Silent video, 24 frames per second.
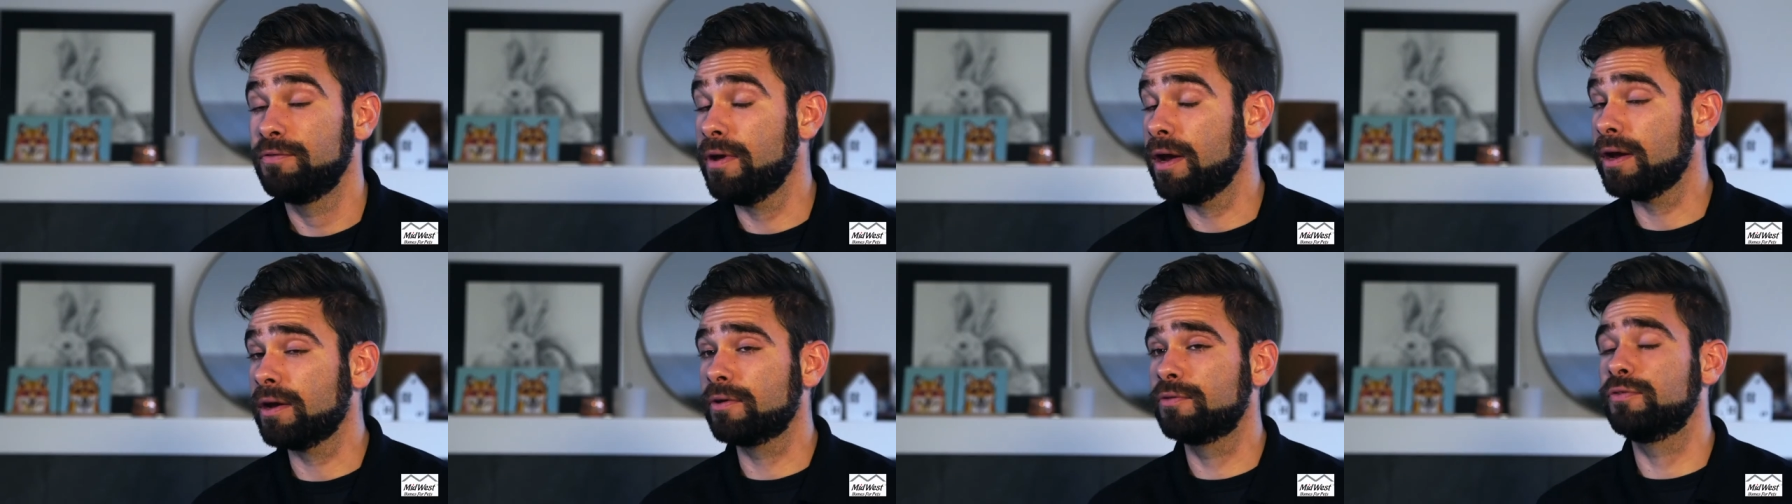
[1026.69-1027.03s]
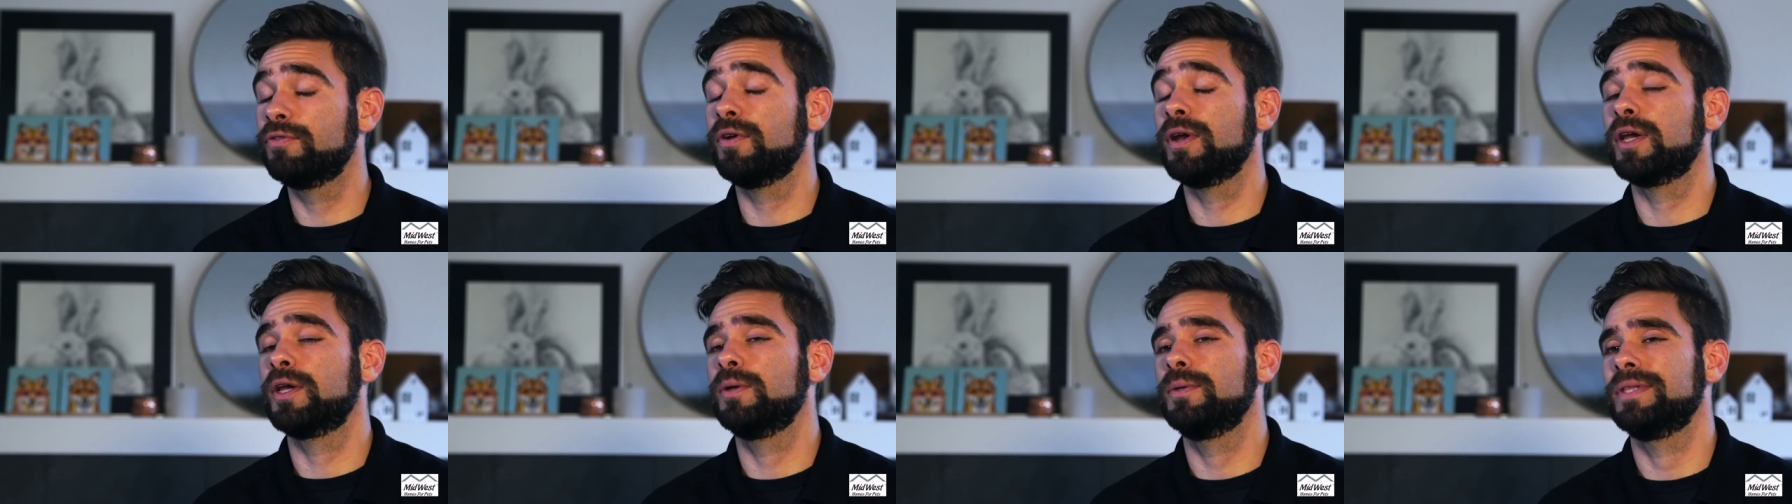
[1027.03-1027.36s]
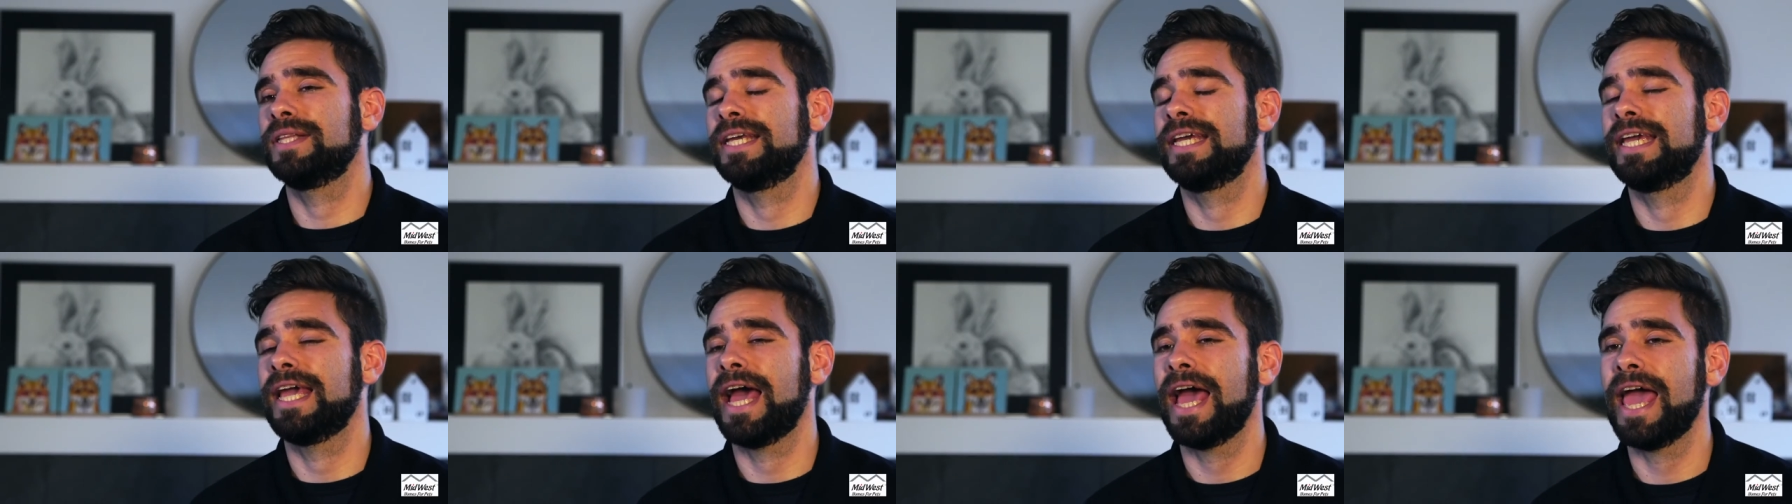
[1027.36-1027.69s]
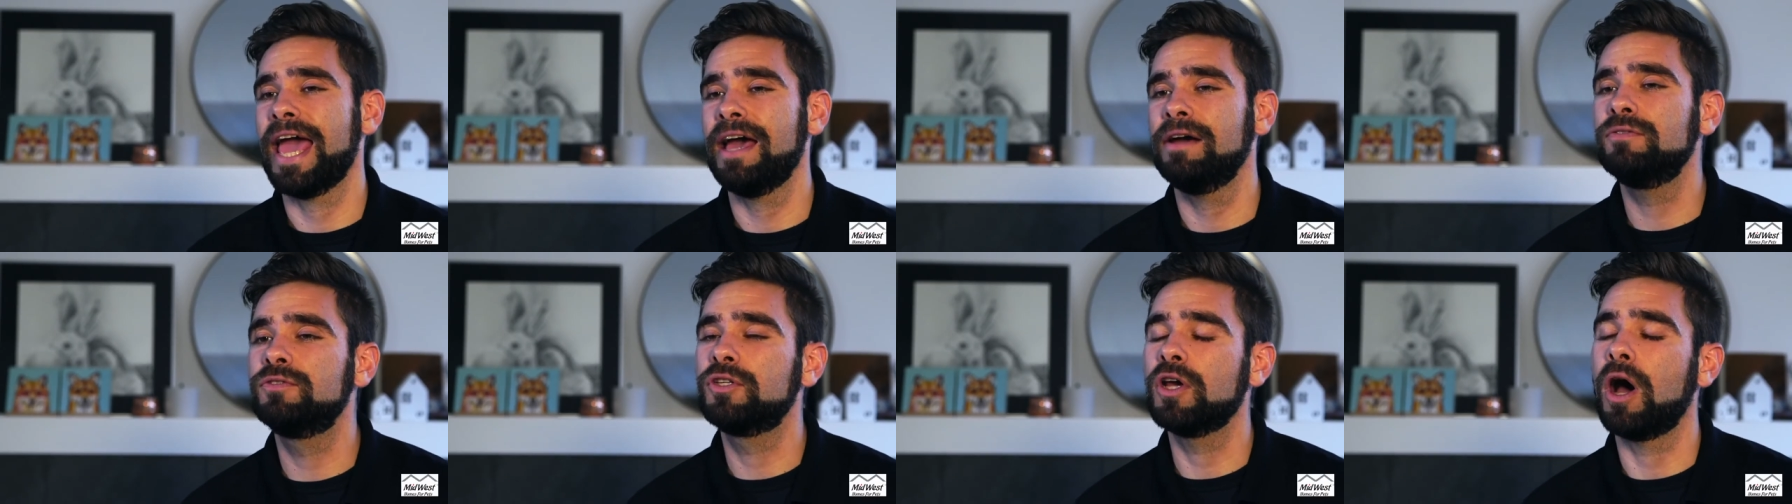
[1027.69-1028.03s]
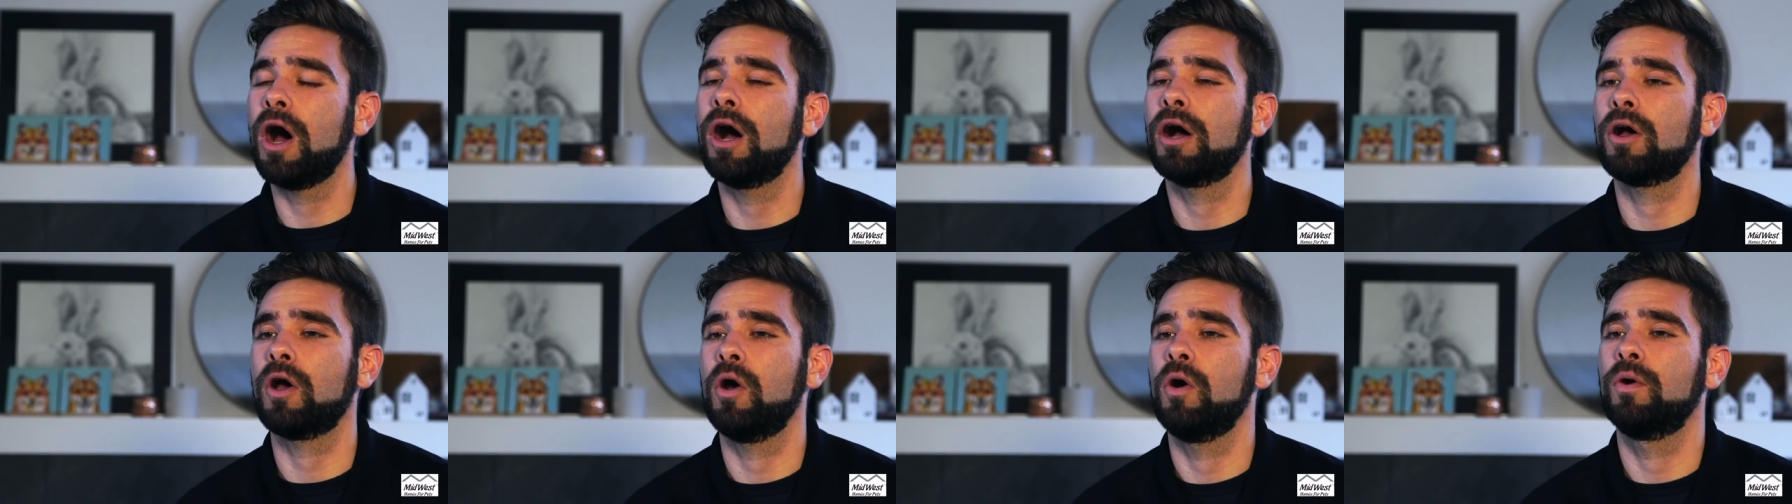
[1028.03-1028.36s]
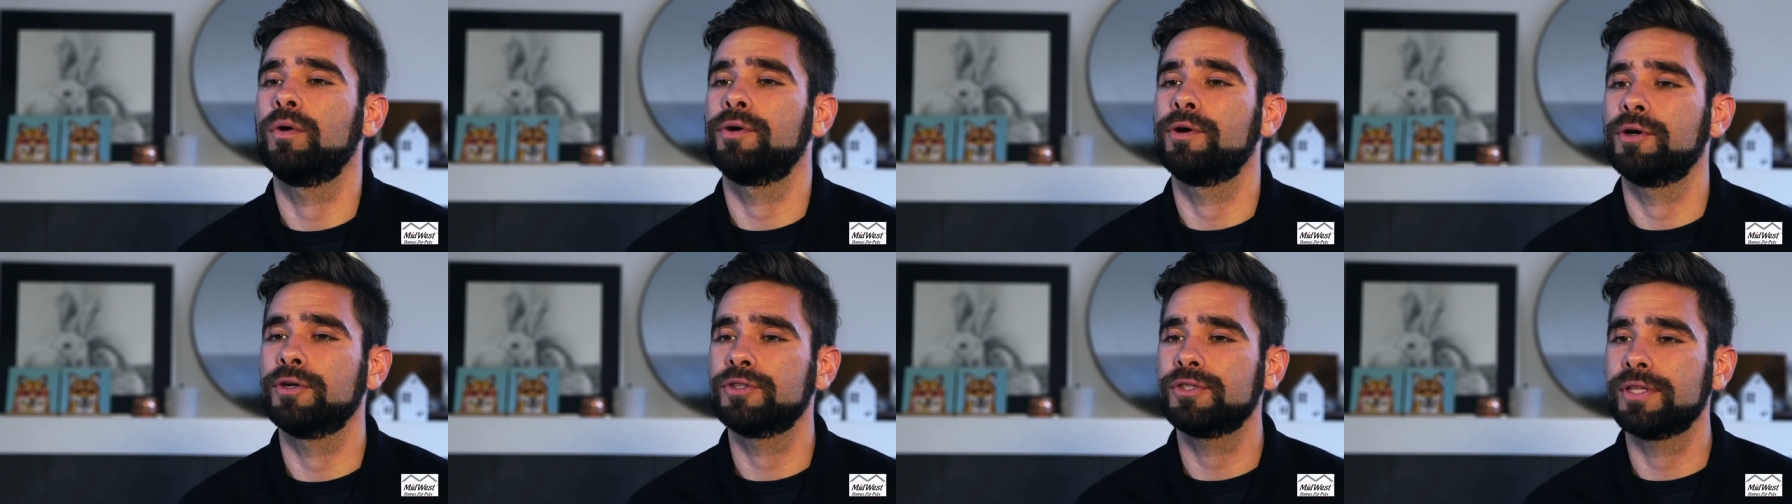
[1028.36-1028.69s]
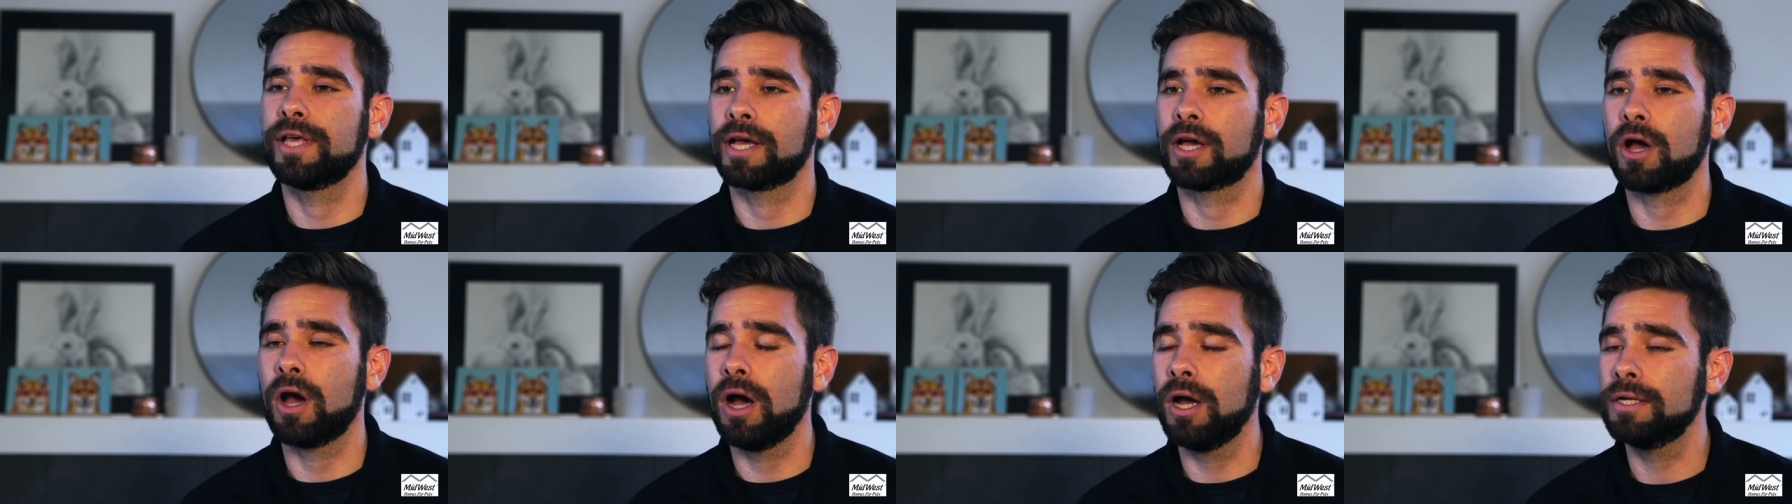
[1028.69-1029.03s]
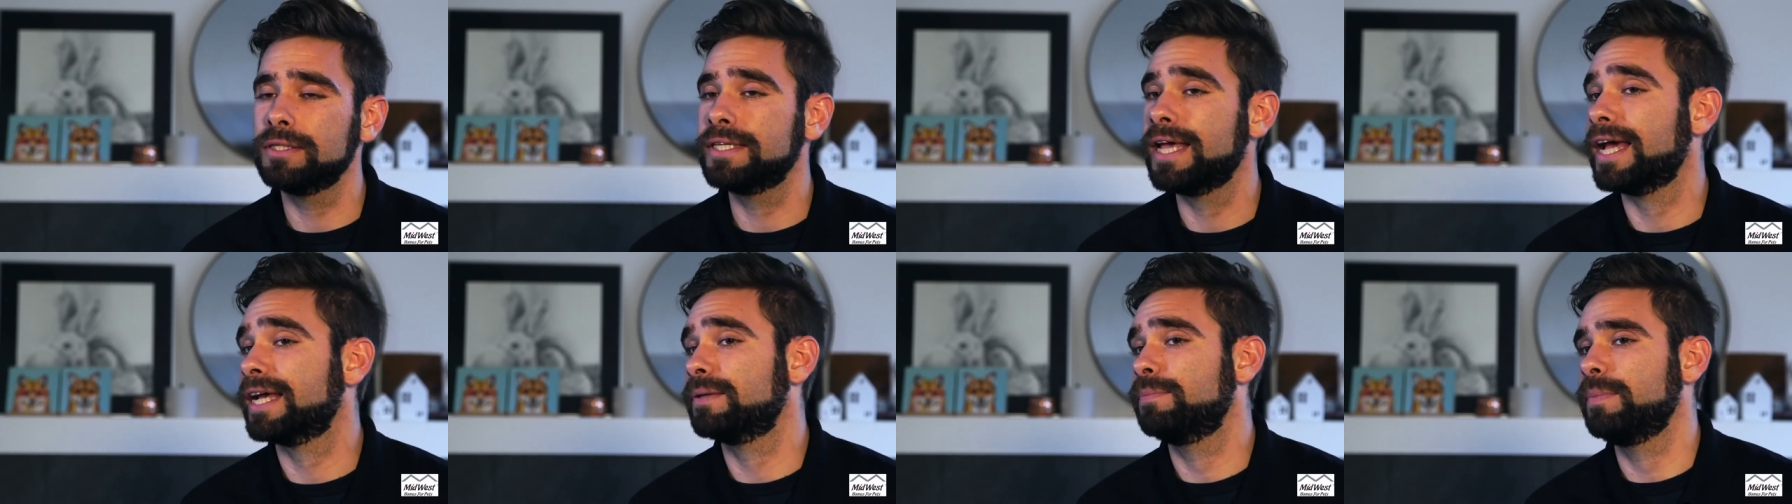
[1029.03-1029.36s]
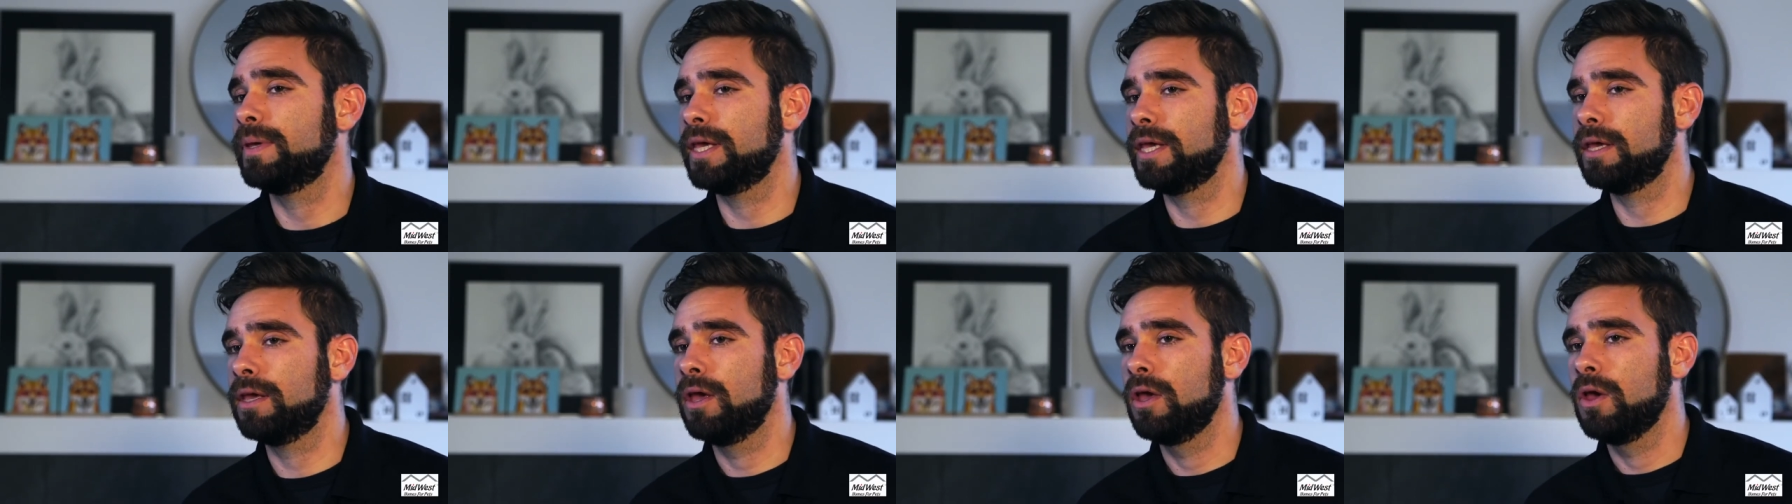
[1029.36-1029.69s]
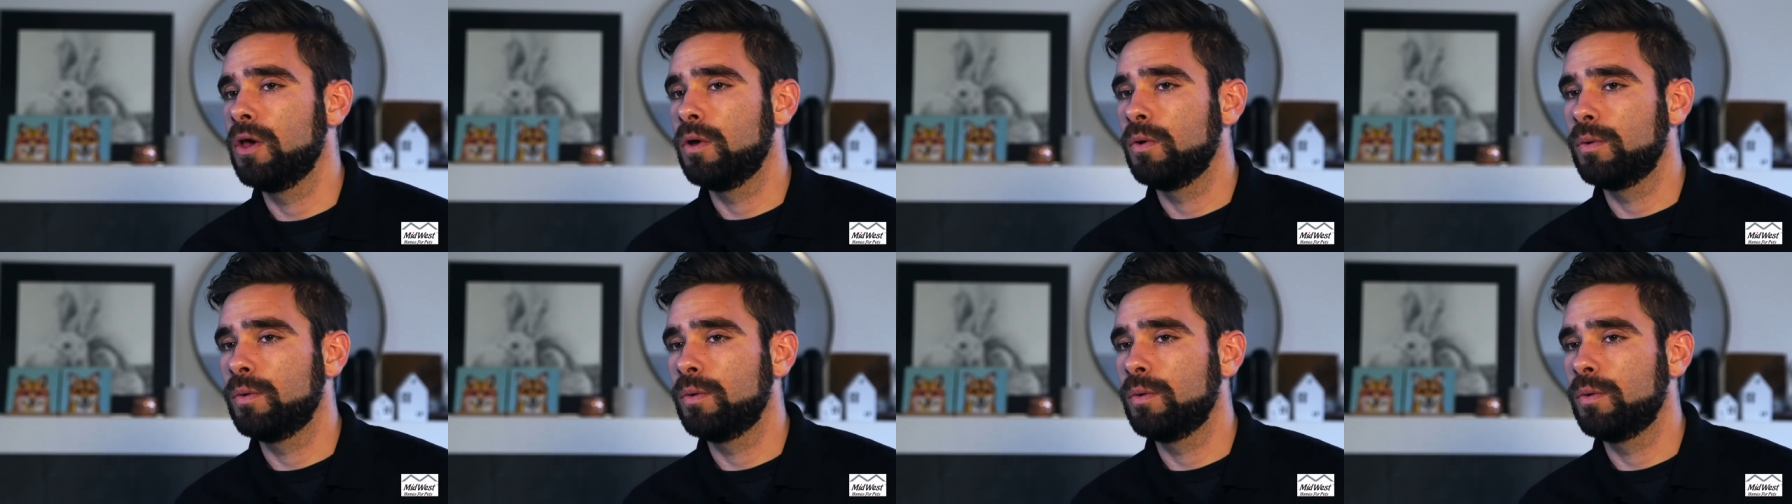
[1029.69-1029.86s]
Very frequently, I have dog owners that contact me